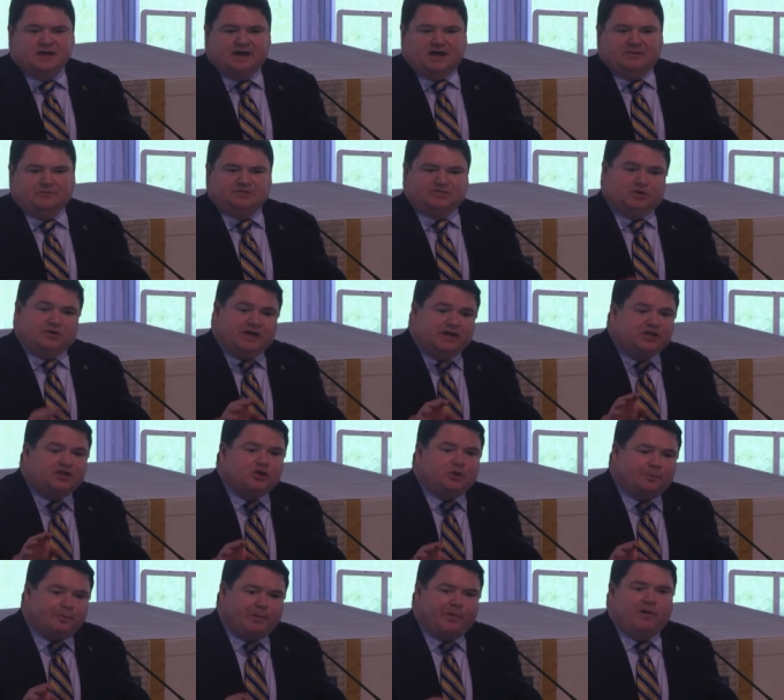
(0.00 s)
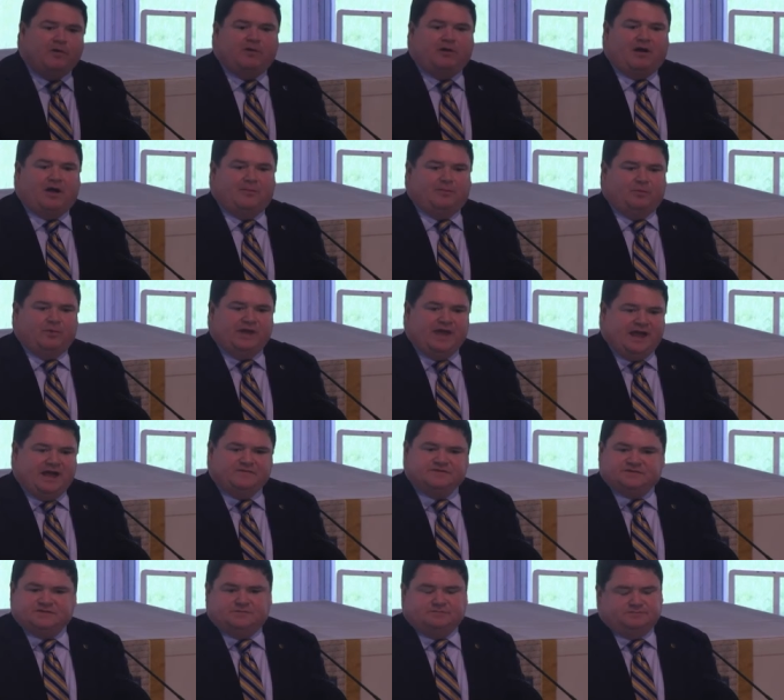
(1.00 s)
Um, so in your program, we
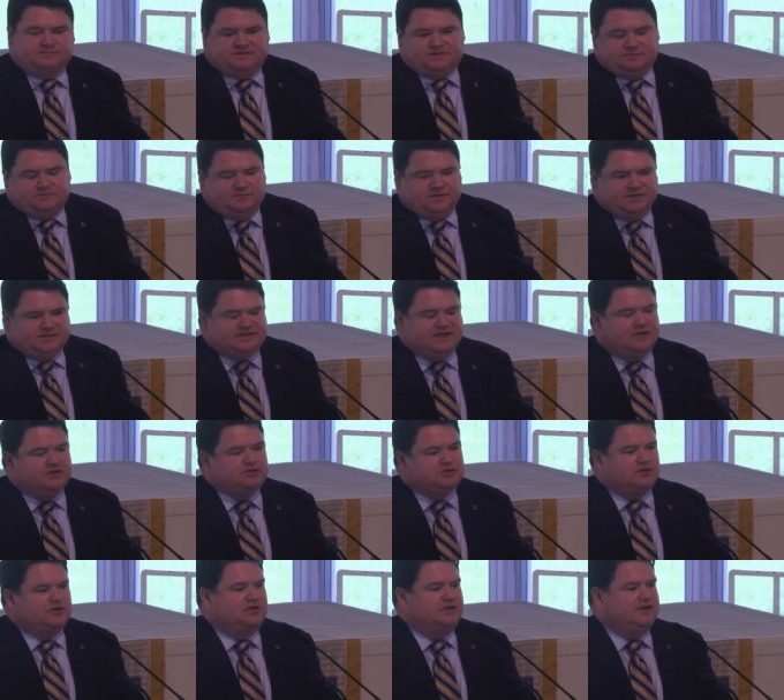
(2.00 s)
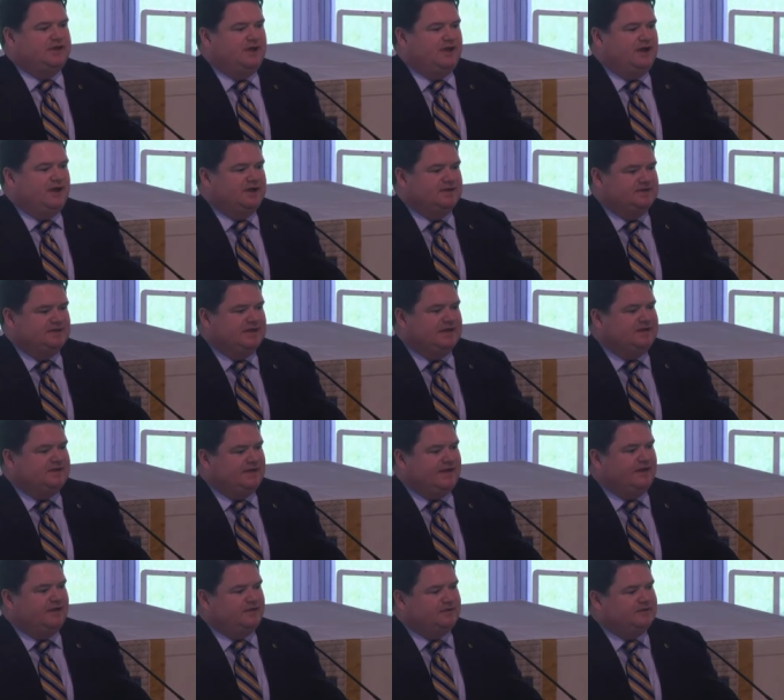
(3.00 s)
have some, some intentionally uh,
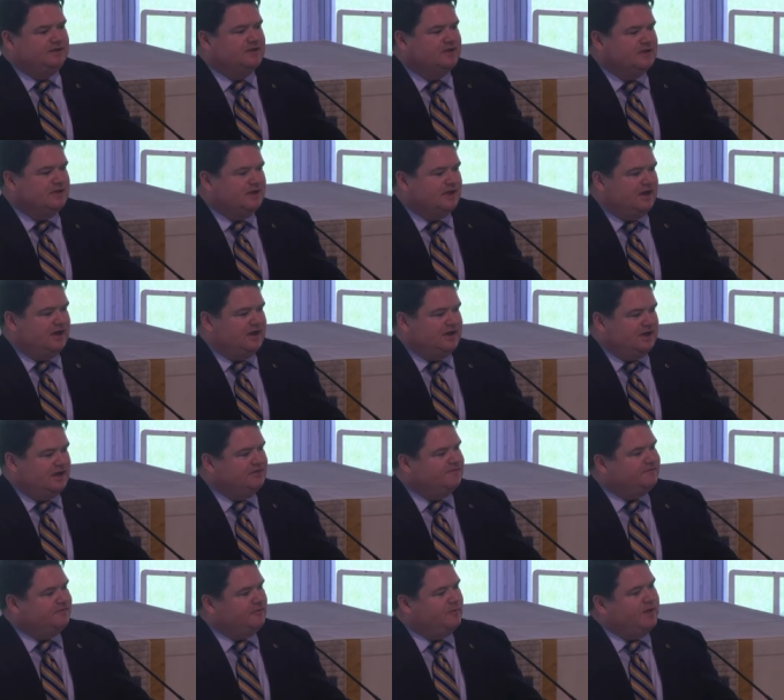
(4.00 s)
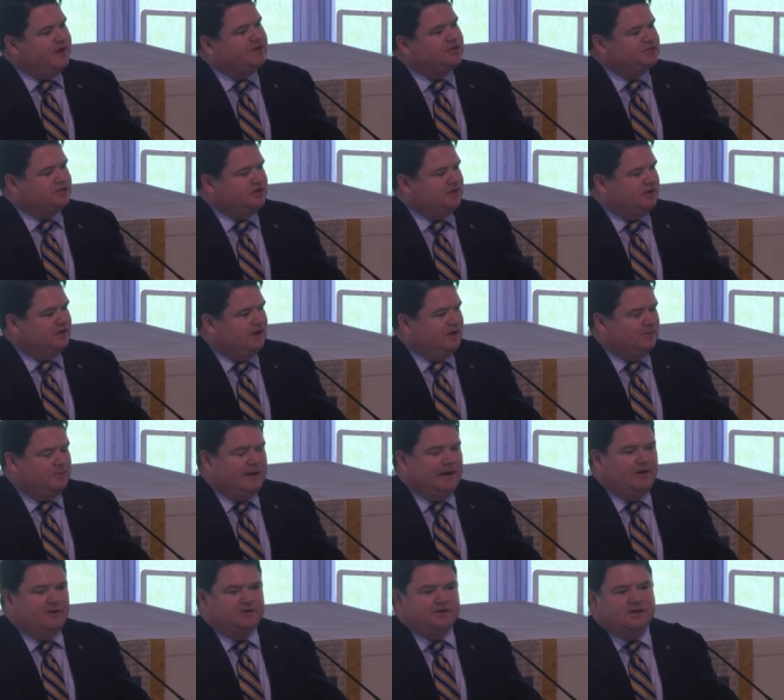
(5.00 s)
detailed uh, information
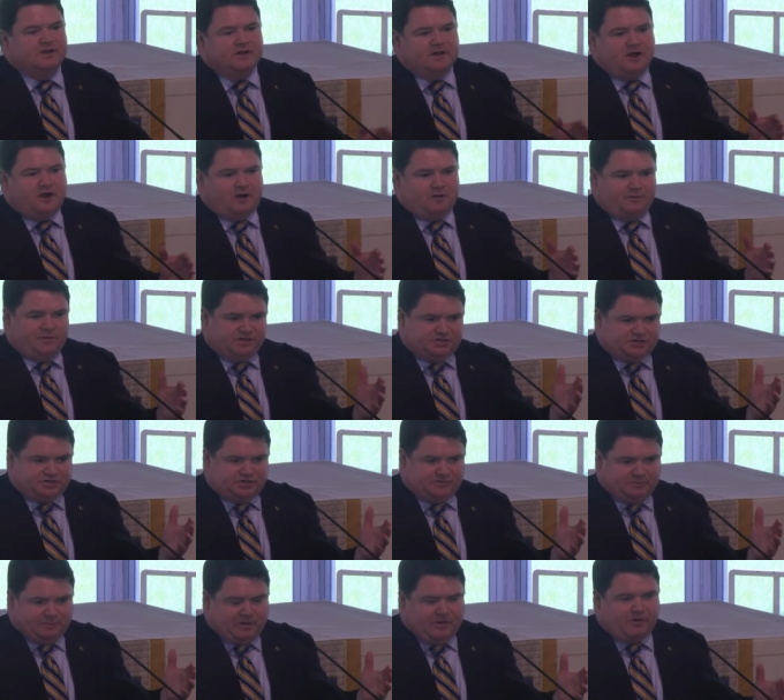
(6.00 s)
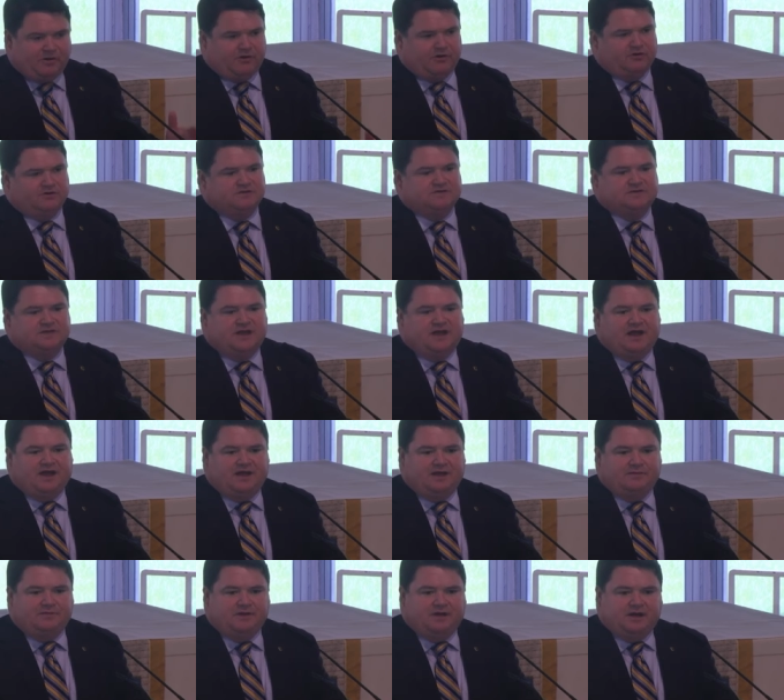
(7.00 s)
about our mission partners,
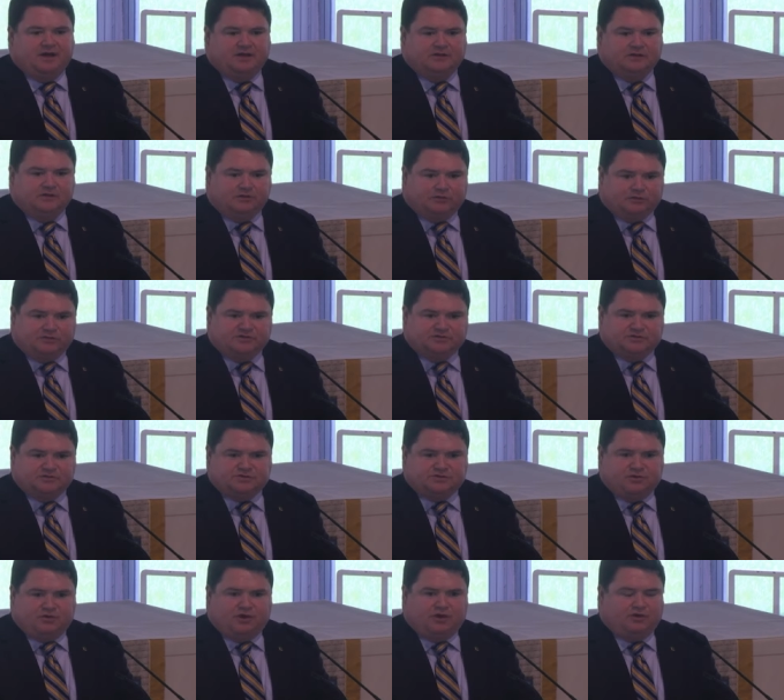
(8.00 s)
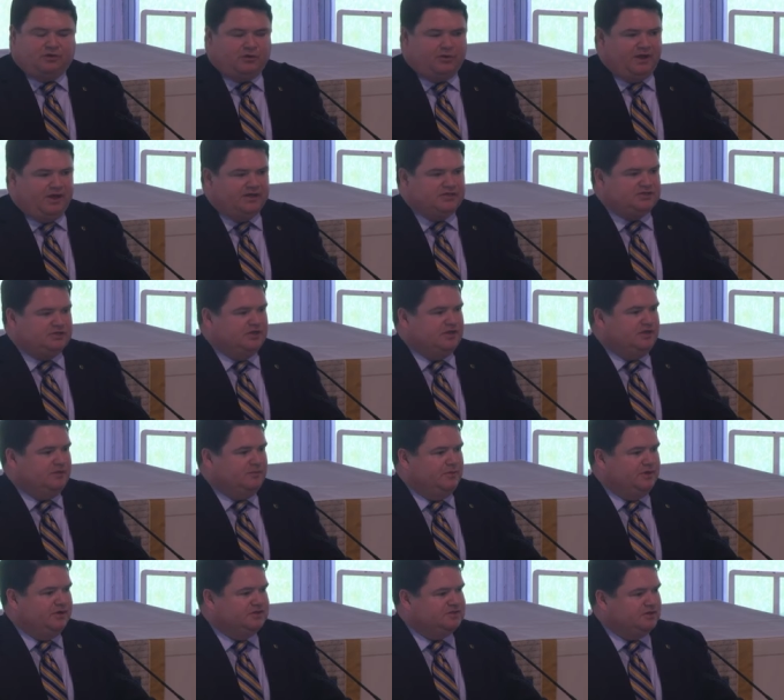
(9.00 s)
uh, uh, Lutherans Restoring Creation
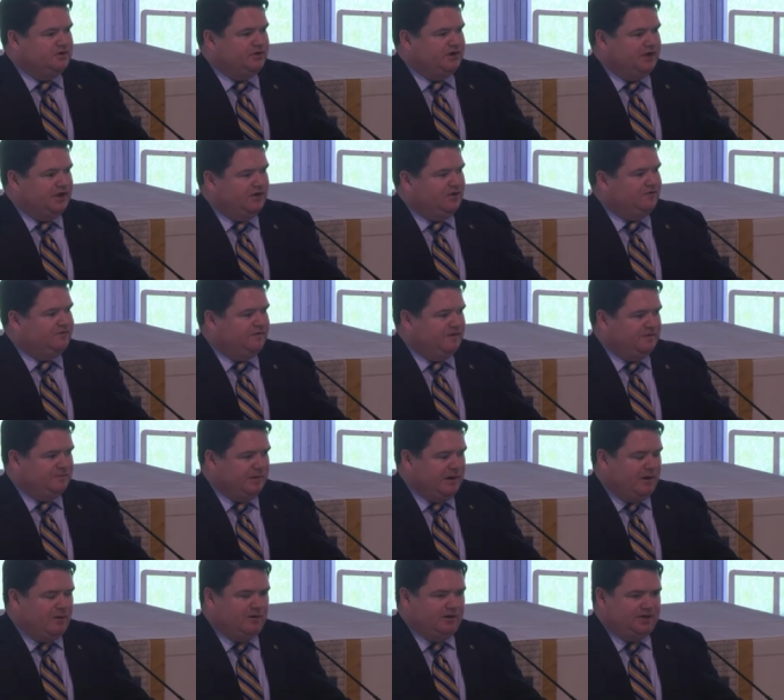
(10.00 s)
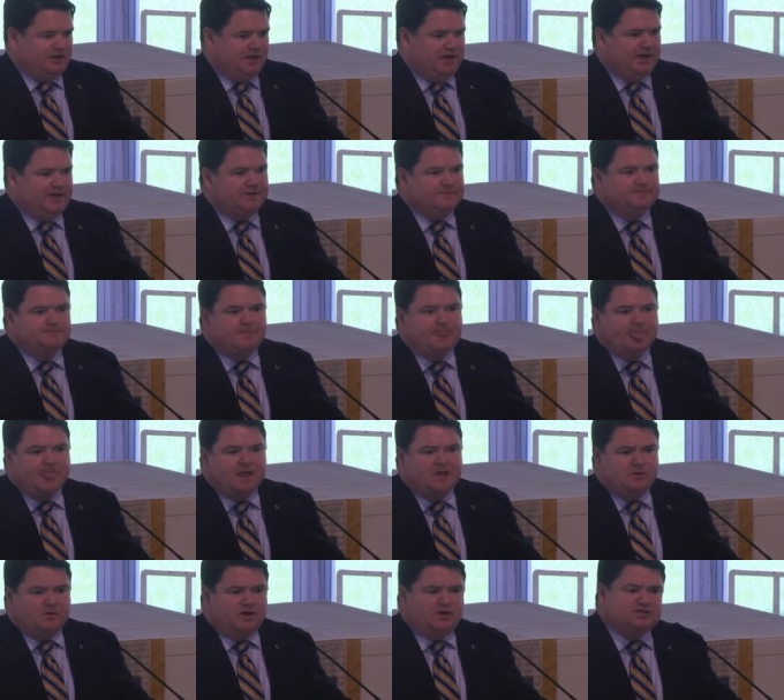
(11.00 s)
and Minnesota Interfaith Power and Light.
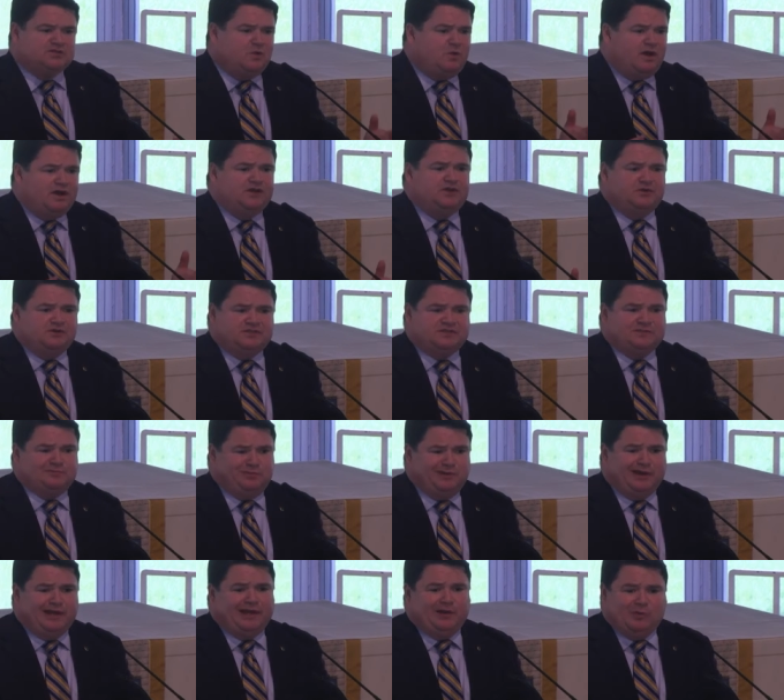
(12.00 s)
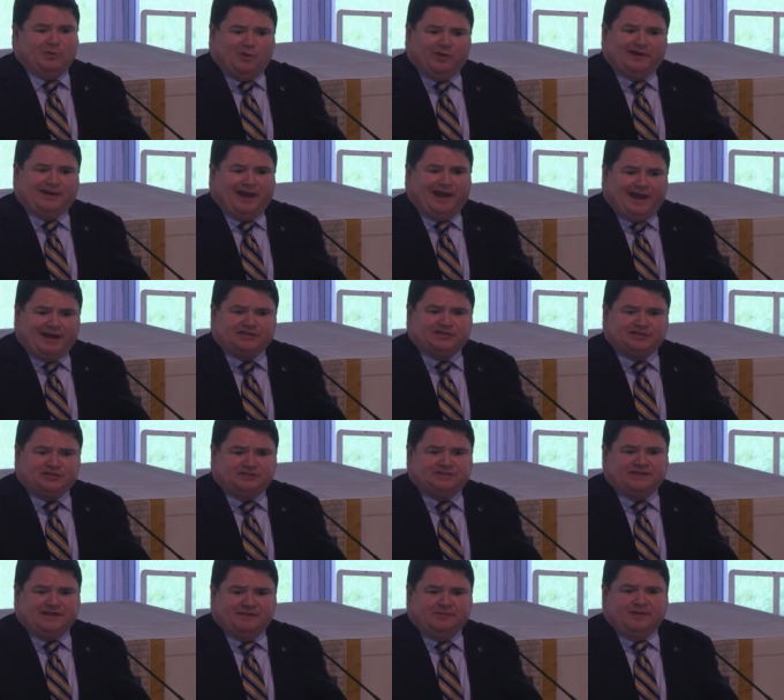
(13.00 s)
We also wanted to explain what an
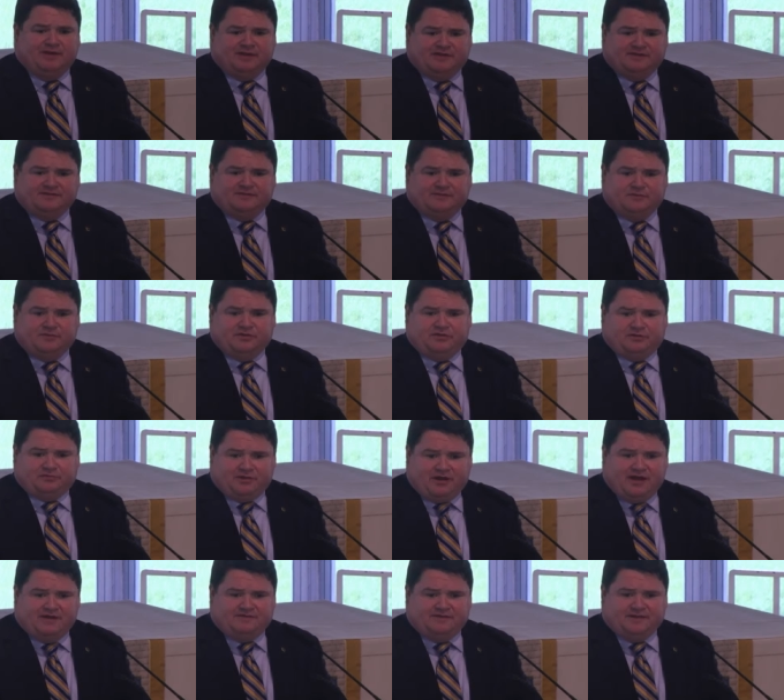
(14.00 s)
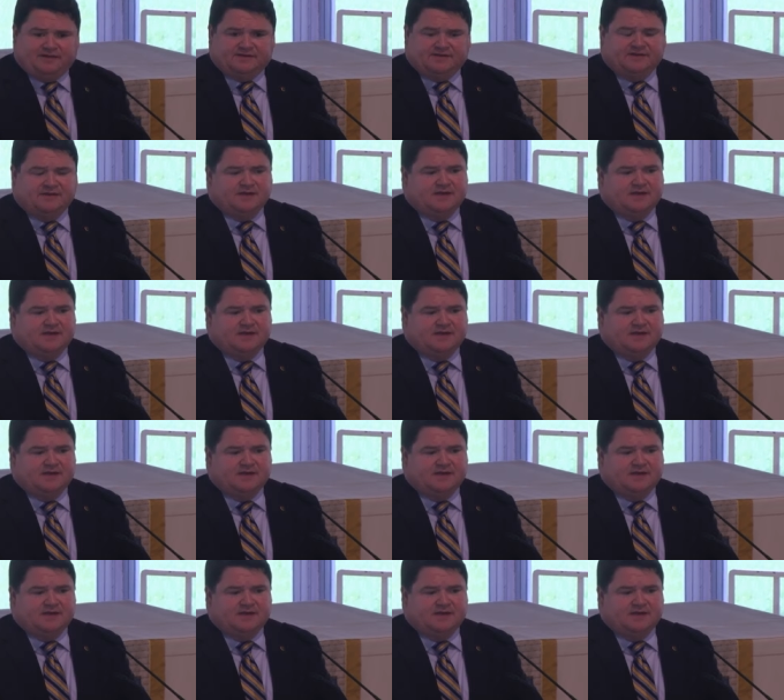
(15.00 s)
action team is with Thrivent.